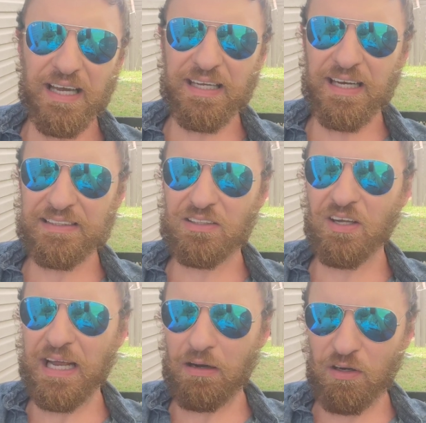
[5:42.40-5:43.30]
I get asked a
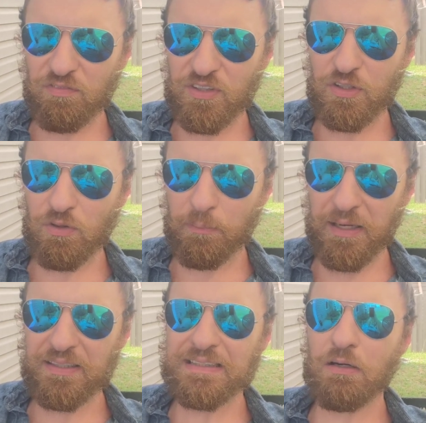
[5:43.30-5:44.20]
lot, how often do you run
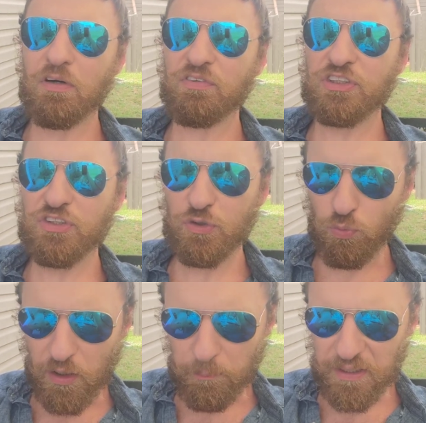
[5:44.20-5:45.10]
maintenance? How often should you
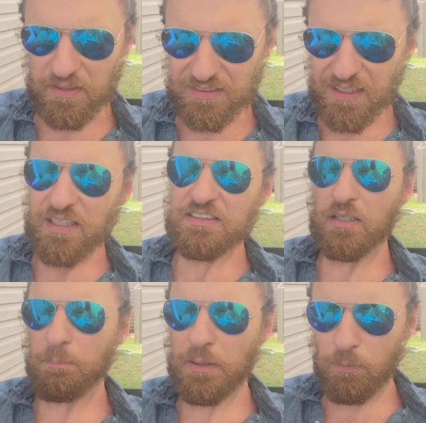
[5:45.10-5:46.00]
run maintenance?
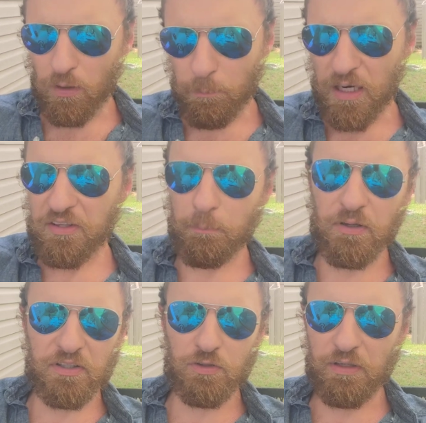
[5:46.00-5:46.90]
Some people are by the
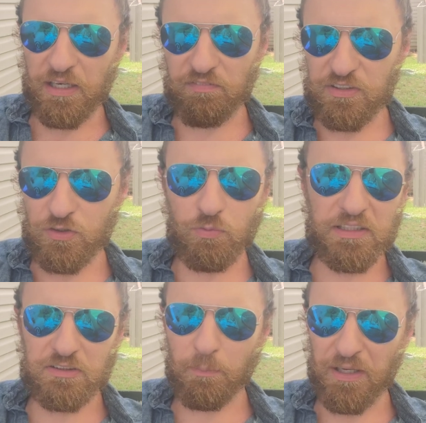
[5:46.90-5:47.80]
book and do it every 2
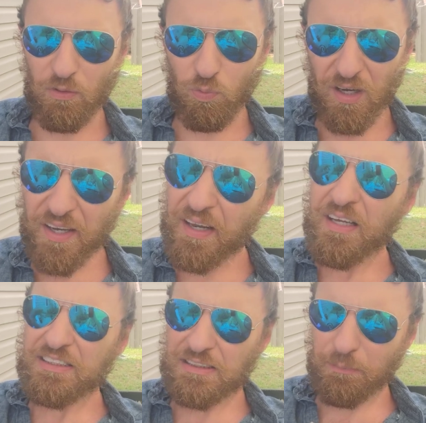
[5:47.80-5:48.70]
weeks no matter what.
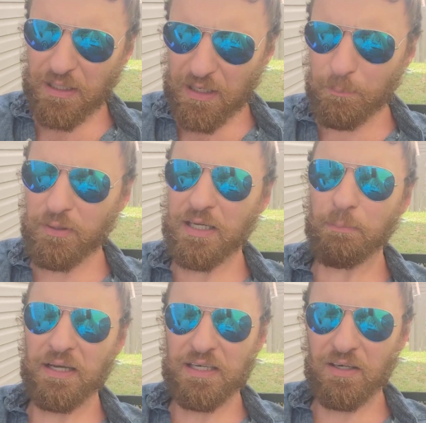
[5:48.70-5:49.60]
Some kind of play
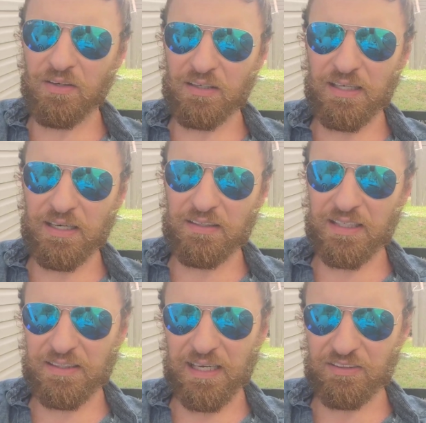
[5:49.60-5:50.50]
it by ear and they
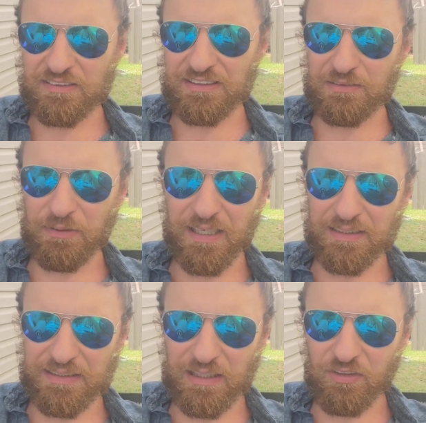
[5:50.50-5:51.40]
let the hair system kind
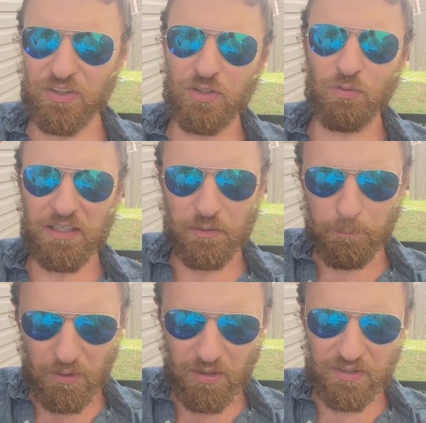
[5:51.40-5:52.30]
of tell you, let the
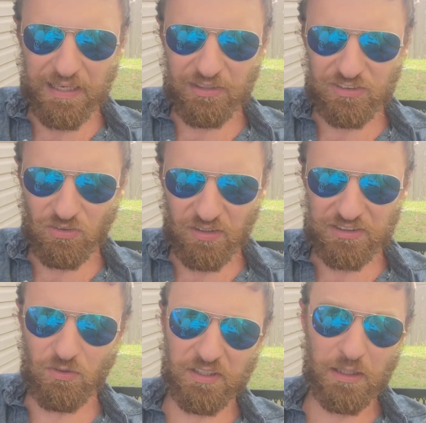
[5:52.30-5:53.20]
bond, how strong
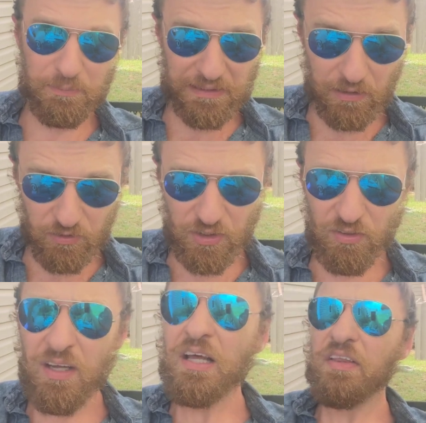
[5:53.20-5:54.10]
it's holding up, tell
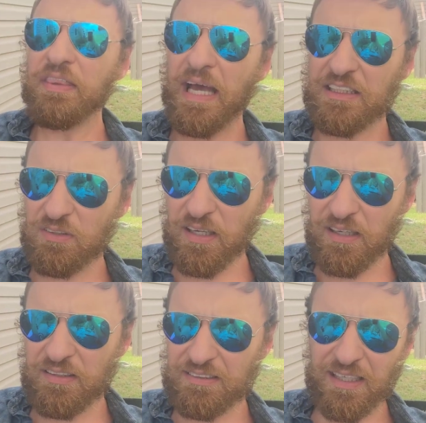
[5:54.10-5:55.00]
you. That's
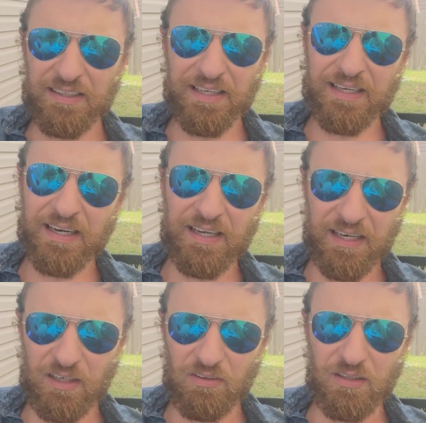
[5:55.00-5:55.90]
the side that I kind of
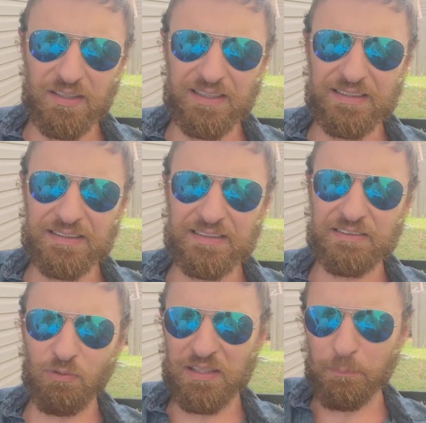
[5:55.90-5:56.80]
err on,
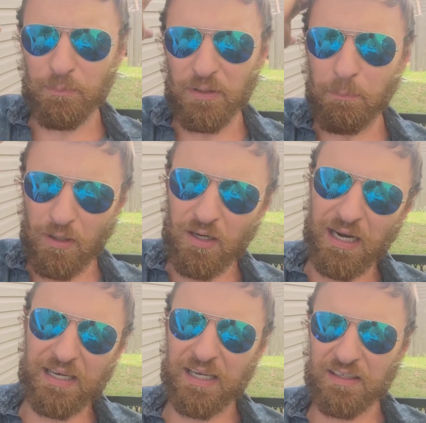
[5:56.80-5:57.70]
is when the
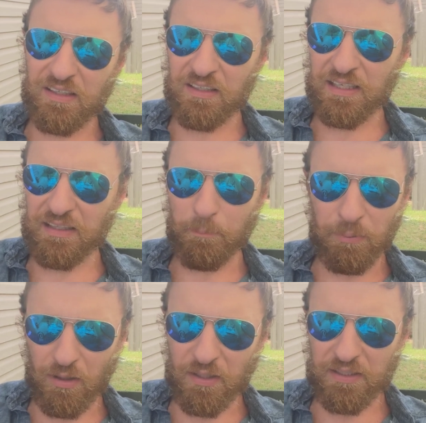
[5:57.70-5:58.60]
bond, I kind of let the
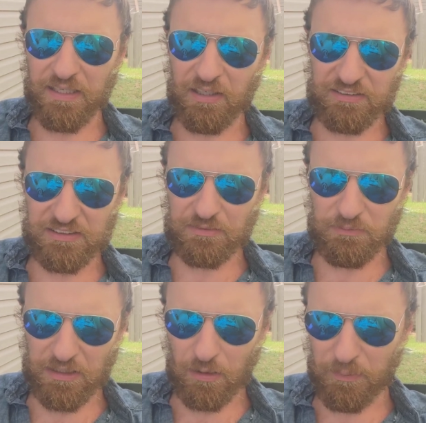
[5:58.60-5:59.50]
bond and the hair system
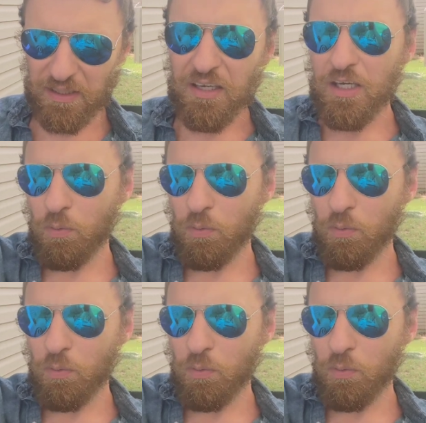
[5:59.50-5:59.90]
tell me.